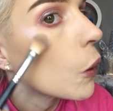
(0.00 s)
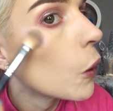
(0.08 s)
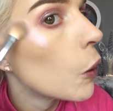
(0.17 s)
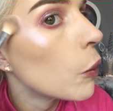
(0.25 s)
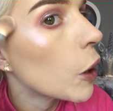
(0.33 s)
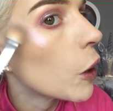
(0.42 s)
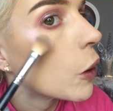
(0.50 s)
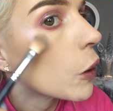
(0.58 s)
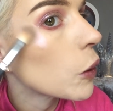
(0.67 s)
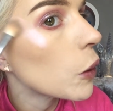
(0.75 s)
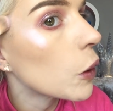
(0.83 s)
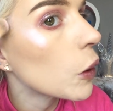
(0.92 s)
Oh my
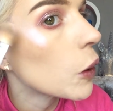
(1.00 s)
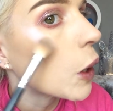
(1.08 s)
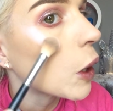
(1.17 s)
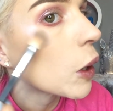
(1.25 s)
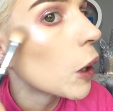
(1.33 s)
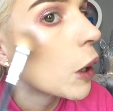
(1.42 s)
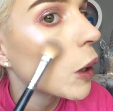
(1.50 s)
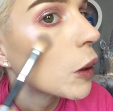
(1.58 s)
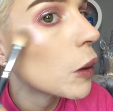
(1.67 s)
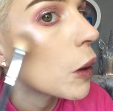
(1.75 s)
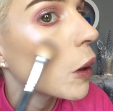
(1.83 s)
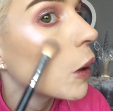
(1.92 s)
gosh, look at that,
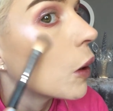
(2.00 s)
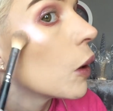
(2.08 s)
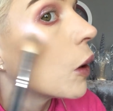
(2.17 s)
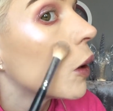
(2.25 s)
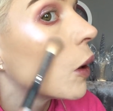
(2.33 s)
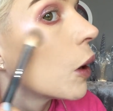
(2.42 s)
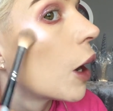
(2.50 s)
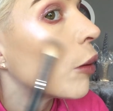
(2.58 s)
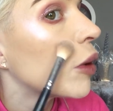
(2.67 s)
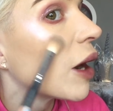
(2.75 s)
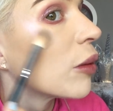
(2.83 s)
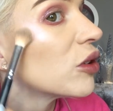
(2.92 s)
guys. I
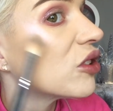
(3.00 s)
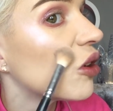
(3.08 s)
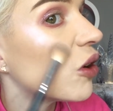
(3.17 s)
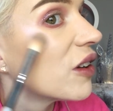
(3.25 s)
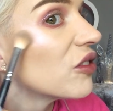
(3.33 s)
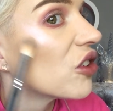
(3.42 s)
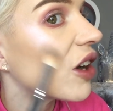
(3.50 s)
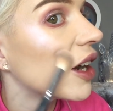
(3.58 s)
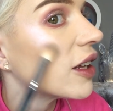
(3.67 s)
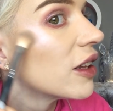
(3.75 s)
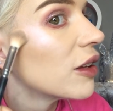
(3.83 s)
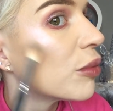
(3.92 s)
mean, I'm sure I've
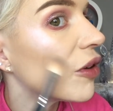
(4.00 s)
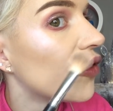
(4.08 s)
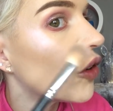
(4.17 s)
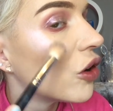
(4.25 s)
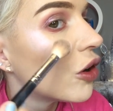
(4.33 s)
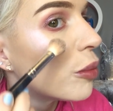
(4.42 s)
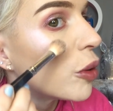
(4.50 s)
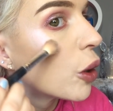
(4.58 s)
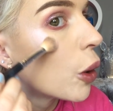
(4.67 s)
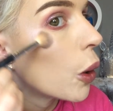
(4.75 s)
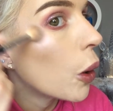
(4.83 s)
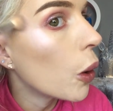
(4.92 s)
tried this before,
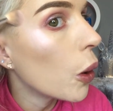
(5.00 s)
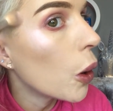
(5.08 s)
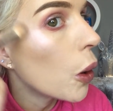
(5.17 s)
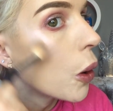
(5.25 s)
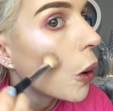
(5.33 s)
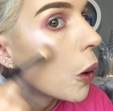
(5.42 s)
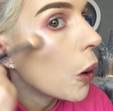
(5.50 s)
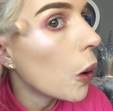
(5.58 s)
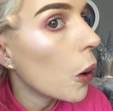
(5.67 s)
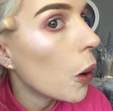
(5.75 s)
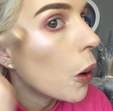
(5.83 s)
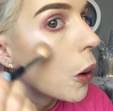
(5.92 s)
but
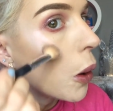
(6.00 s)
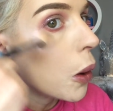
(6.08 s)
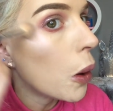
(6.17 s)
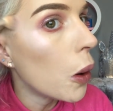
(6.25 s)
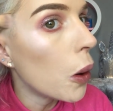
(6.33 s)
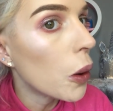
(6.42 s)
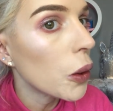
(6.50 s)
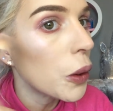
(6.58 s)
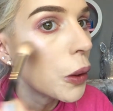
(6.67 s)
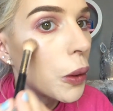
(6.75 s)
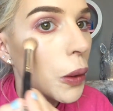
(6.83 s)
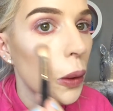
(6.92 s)
oh,
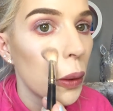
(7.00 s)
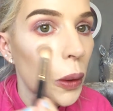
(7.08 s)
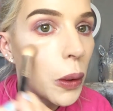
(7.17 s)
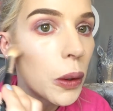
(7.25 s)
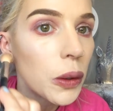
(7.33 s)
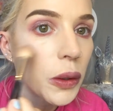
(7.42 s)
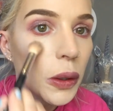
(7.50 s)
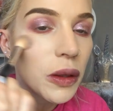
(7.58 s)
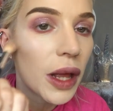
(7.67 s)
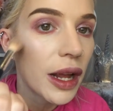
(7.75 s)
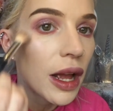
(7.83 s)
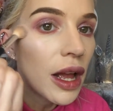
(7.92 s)
she's so
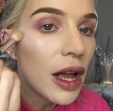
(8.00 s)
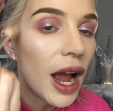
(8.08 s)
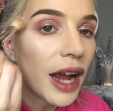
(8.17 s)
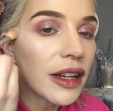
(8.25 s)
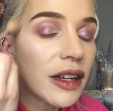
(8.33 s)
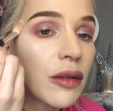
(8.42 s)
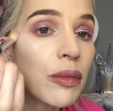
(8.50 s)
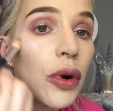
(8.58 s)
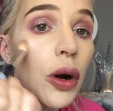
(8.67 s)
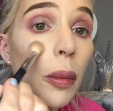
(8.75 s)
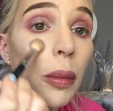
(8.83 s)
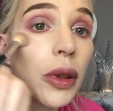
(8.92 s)
gorgeous. Like, I didn't
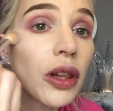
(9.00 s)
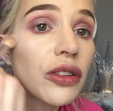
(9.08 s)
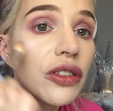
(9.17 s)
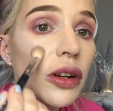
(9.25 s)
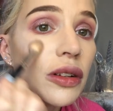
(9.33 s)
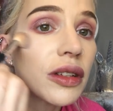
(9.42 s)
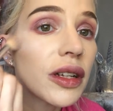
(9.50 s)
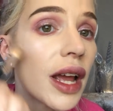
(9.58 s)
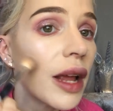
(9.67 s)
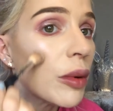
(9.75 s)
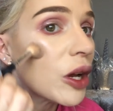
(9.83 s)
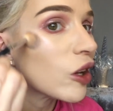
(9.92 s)
put blush on
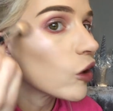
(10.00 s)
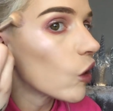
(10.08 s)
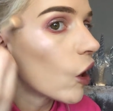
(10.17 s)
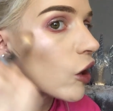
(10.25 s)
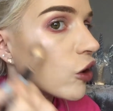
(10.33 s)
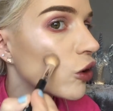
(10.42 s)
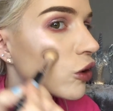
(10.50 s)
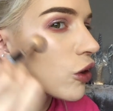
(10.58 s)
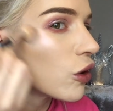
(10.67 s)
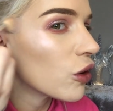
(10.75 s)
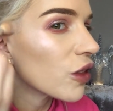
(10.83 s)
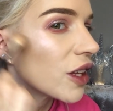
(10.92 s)
today because I just
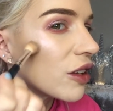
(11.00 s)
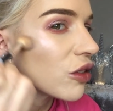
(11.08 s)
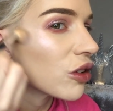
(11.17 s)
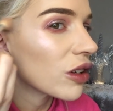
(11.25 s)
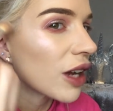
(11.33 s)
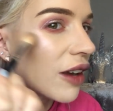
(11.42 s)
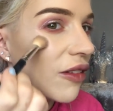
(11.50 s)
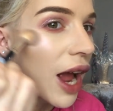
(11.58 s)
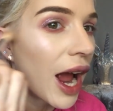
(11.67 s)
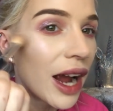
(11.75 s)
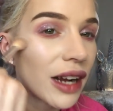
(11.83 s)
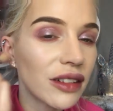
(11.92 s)
thought this could kind of
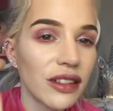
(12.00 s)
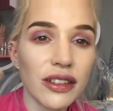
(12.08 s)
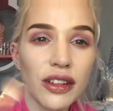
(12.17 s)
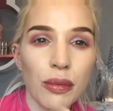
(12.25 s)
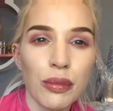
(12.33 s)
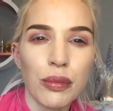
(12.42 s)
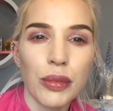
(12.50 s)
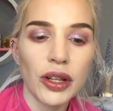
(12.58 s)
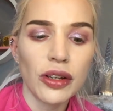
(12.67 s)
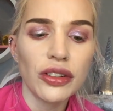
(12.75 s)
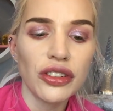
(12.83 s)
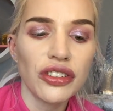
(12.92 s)
act as a
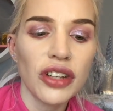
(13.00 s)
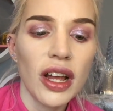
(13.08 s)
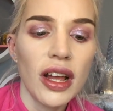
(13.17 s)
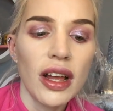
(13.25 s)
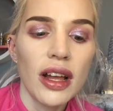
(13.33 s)
blush,